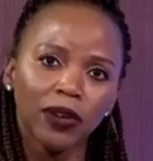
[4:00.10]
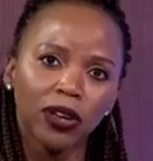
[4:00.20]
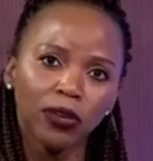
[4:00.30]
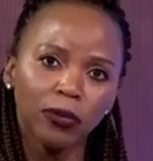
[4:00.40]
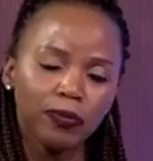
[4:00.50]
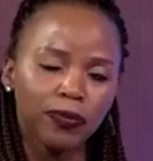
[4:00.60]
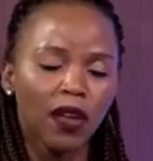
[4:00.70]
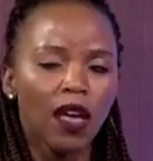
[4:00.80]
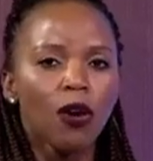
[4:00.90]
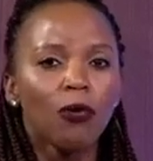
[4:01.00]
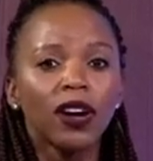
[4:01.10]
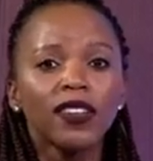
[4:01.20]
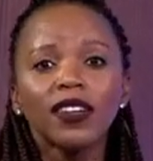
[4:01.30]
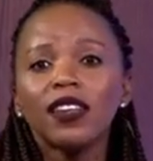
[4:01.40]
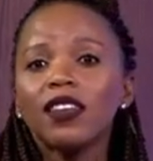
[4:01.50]
you.
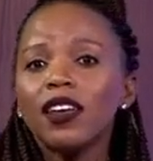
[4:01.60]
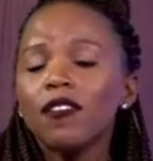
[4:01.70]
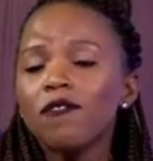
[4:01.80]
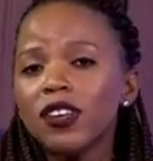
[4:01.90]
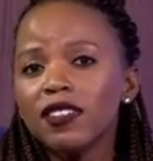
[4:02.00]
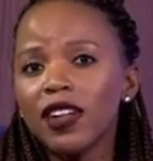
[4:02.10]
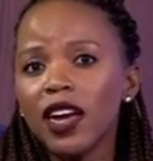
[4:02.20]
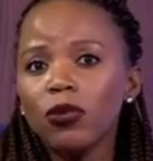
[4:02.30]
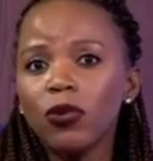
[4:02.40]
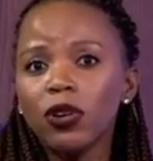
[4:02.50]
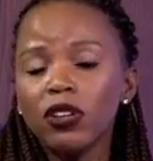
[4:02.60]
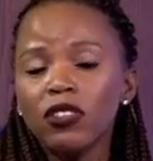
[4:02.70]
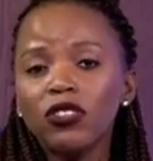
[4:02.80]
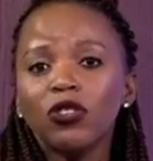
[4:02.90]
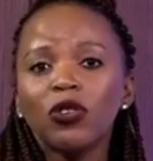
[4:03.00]
Whereas in the IFRS 9
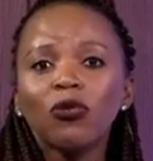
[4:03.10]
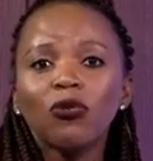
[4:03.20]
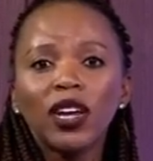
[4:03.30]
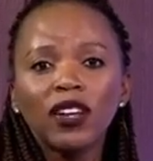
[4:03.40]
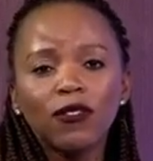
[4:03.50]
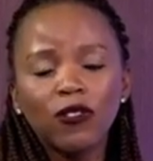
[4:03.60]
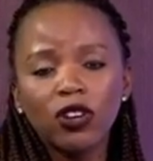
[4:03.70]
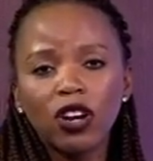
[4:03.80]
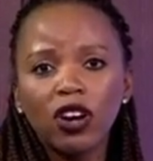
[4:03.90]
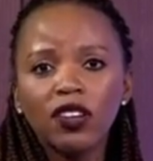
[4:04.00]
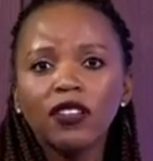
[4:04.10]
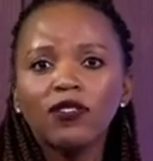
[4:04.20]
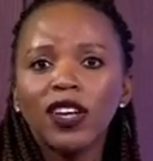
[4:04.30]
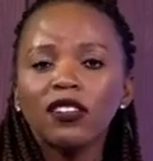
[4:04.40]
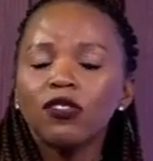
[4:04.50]
world, you don't wait for a loss
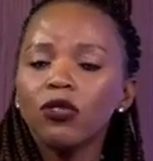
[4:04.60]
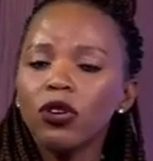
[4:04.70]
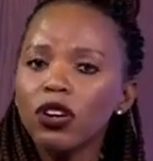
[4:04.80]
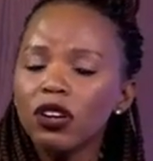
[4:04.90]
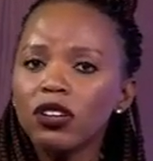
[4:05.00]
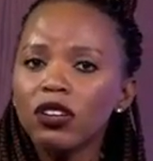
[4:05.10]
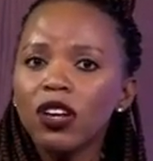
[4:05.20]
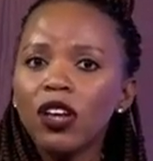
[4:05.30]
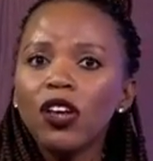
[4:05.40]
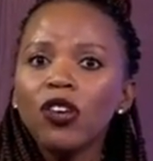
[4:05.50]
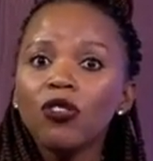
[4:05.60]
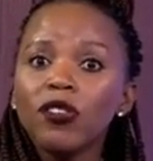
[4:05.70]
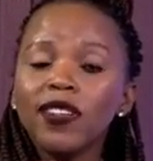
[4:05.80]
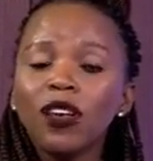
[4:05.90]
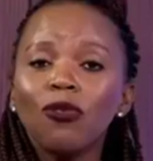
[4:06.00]
event to occur. You
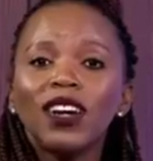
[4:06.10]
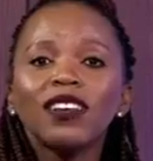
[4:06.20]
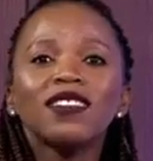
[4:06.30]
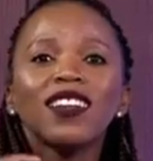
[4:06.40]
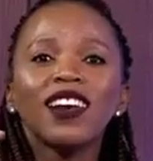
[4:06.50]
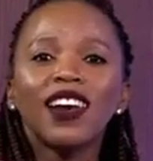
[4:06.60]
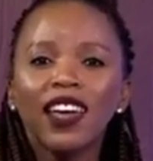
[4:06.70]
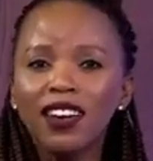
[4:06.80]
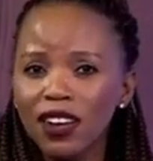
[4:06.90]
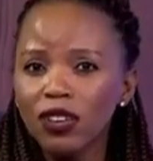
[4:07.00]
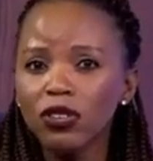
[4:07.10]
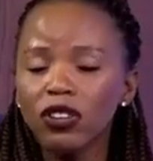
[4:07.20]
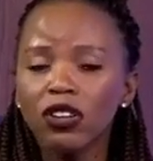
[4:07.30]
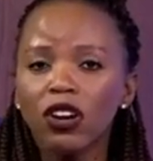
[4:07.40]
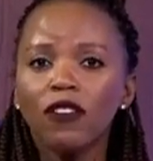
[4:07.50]
say, what is the
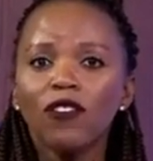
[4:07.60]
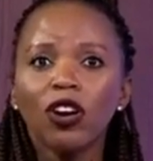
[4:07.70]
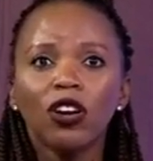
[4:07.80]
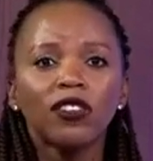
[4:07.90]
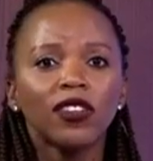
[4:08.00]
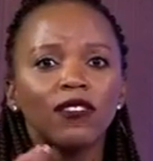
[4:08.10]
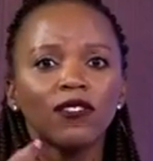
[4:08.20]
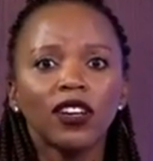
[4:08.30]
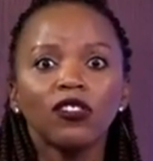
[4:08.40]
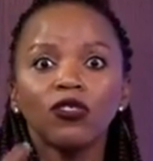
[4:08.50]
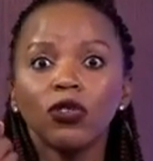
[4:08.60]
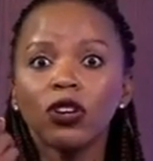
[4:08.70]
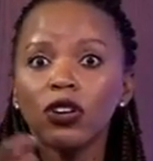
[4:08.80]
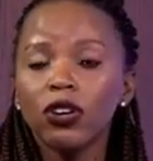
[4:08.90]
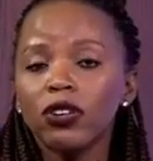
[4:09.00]
likelihood of a loss event to
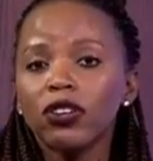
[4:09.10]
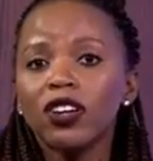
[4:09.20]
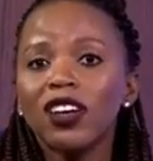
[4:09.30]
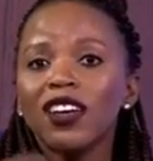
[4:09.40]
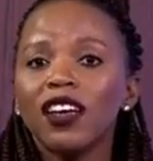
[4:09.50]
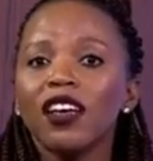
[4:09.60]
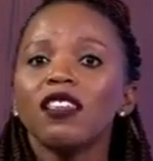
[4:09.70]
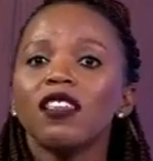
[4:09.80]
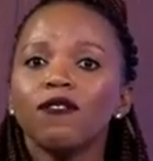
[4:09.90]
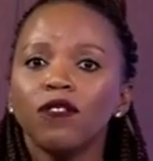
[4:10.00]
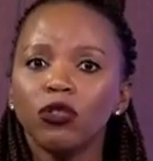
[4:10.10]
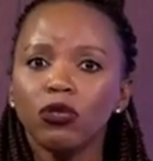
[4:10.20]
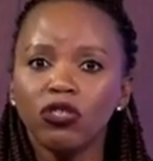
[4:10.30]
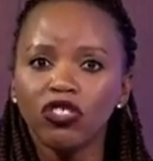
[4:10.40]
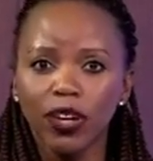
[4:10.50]
occur in the
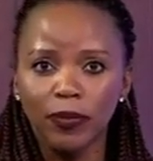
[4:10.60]
future?